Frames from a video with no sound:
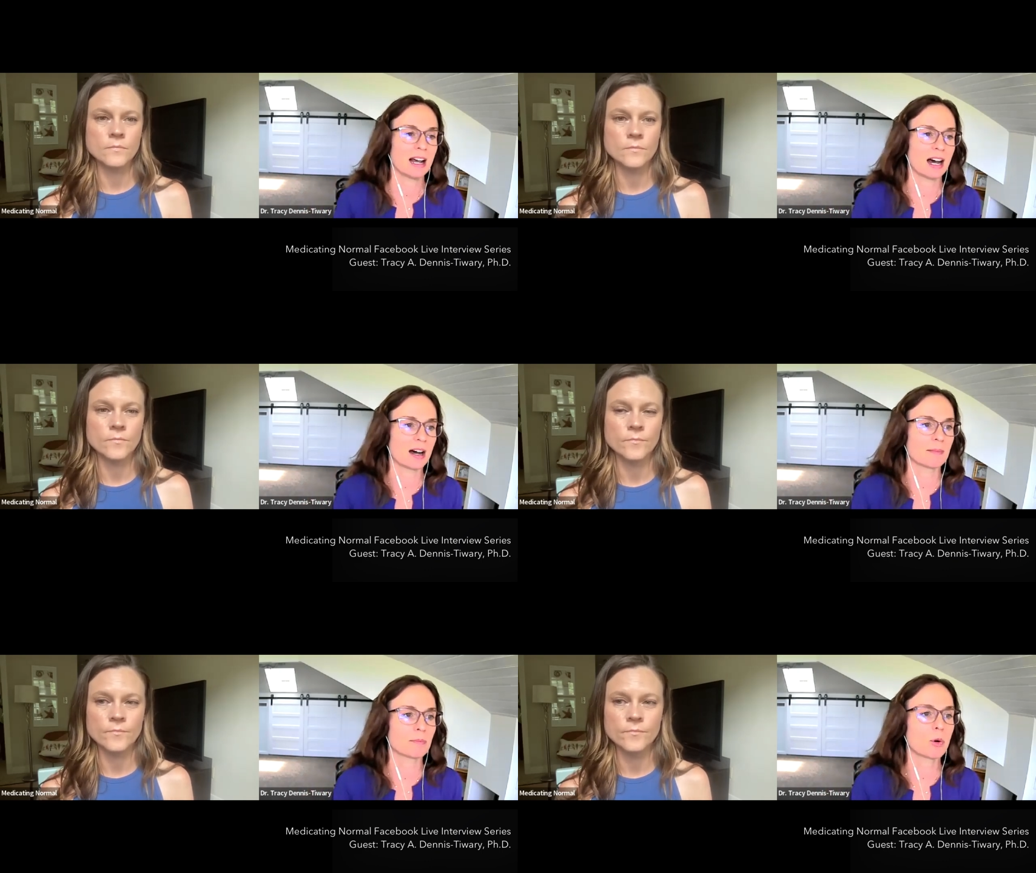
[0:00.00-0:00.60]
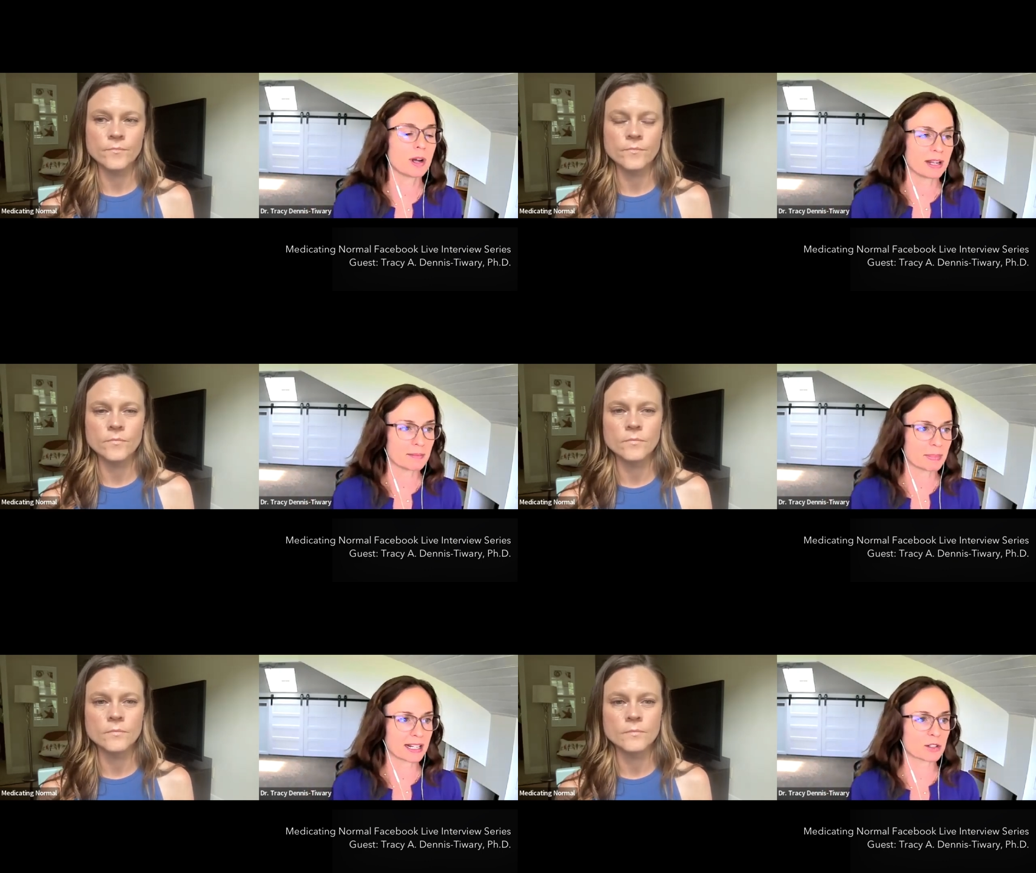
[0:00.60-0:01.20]
Speaker 1: um,
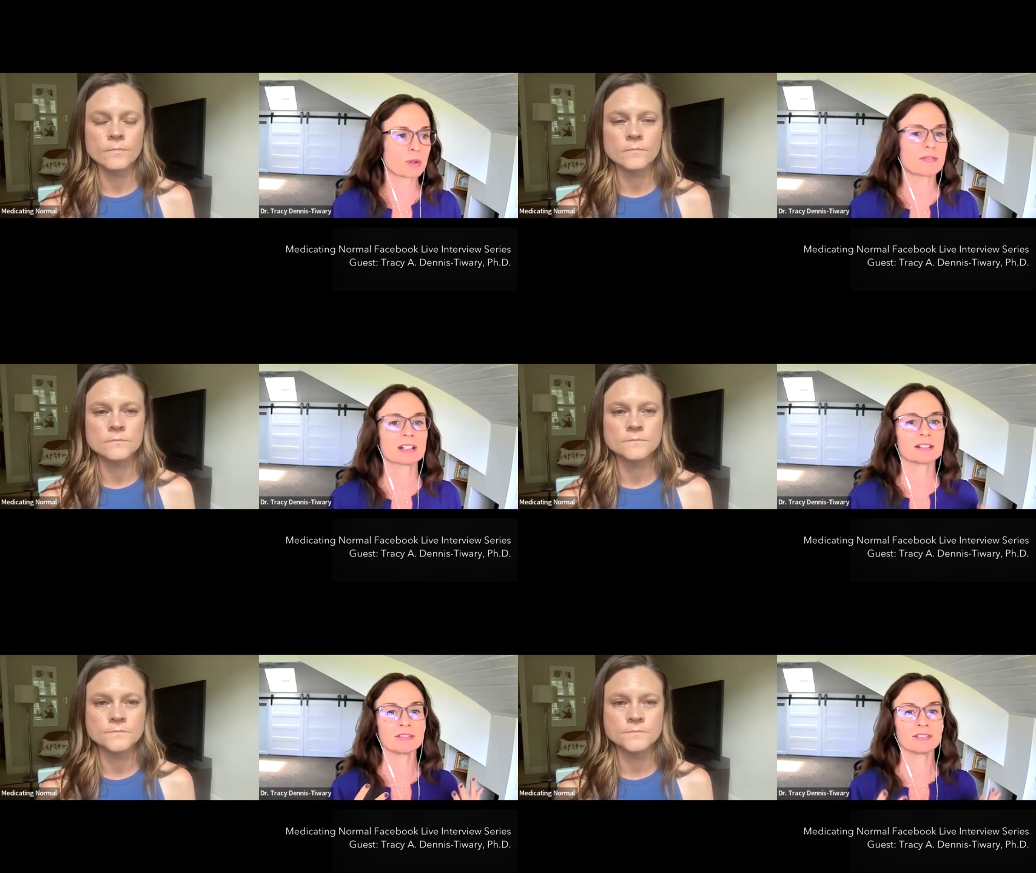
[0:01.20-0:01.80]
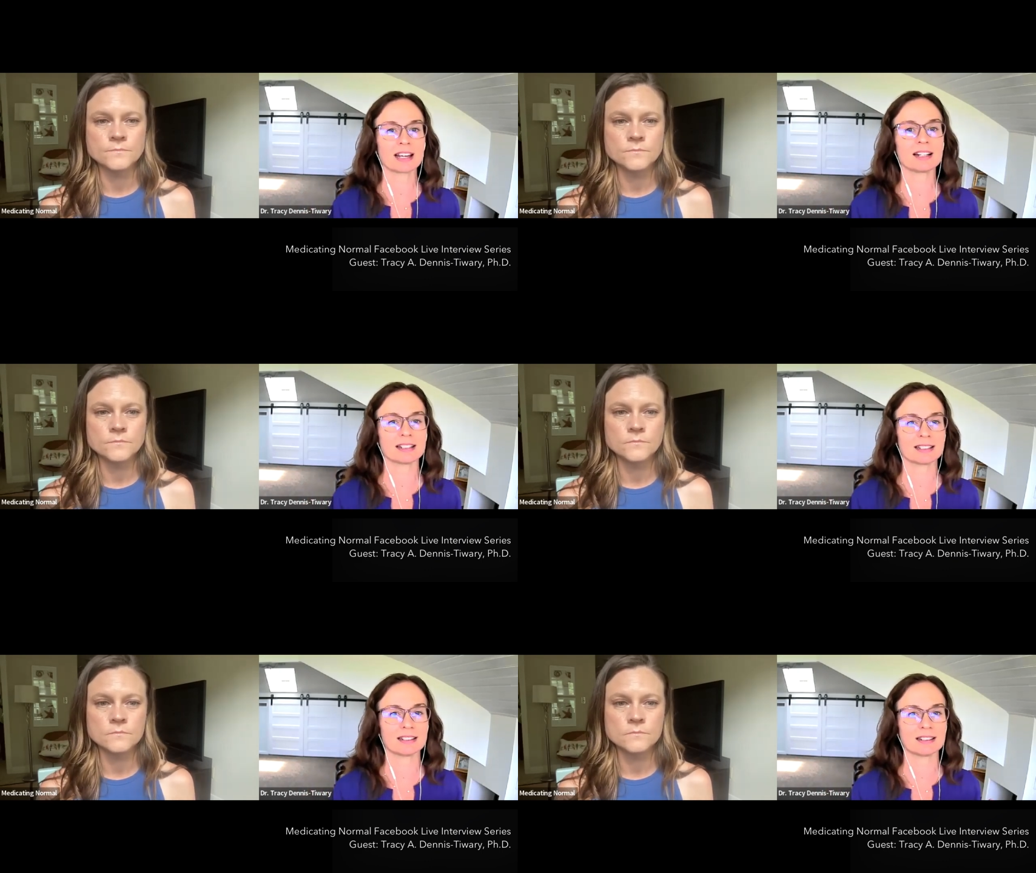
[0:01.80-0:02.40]
point because we've
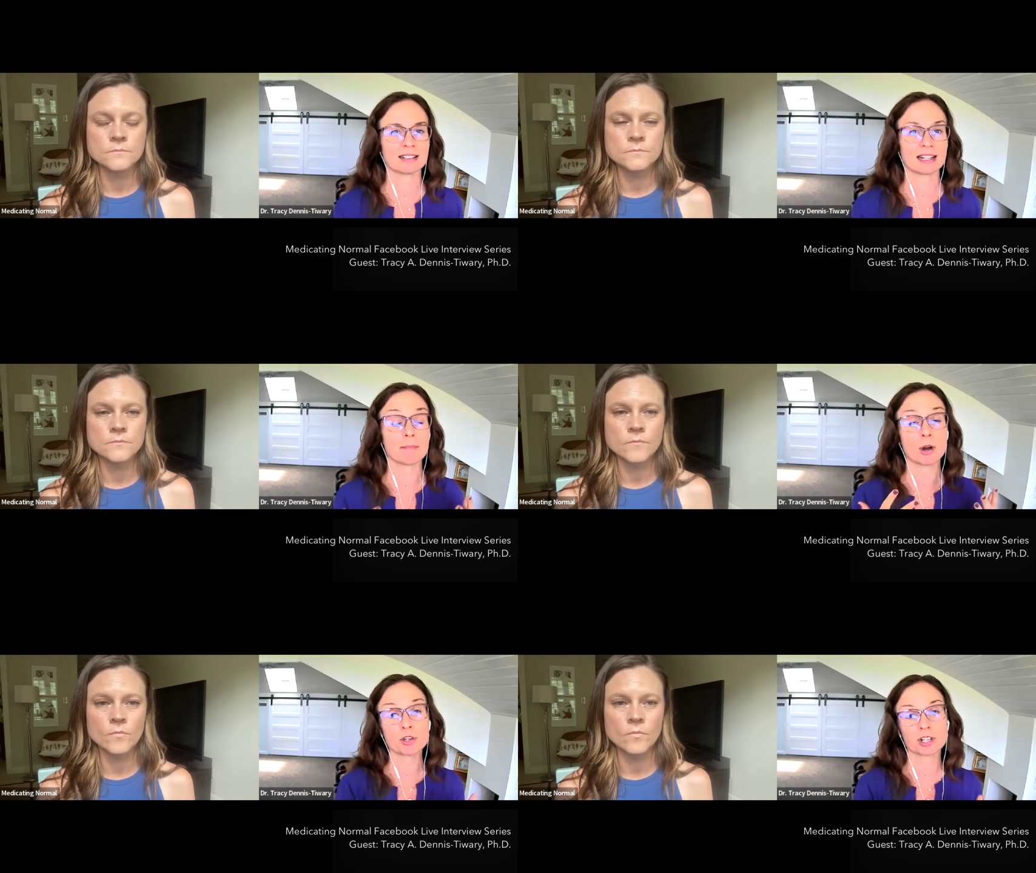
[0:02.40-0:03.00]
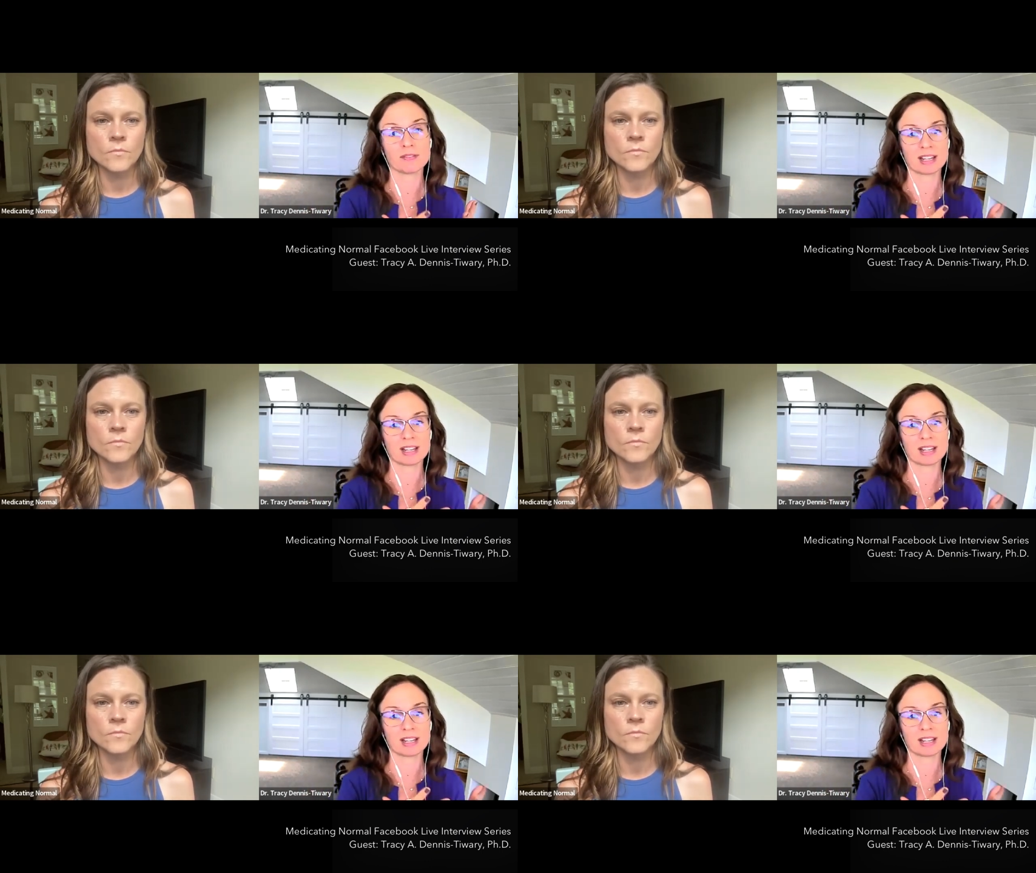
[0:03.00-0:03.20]
conflated the emotion of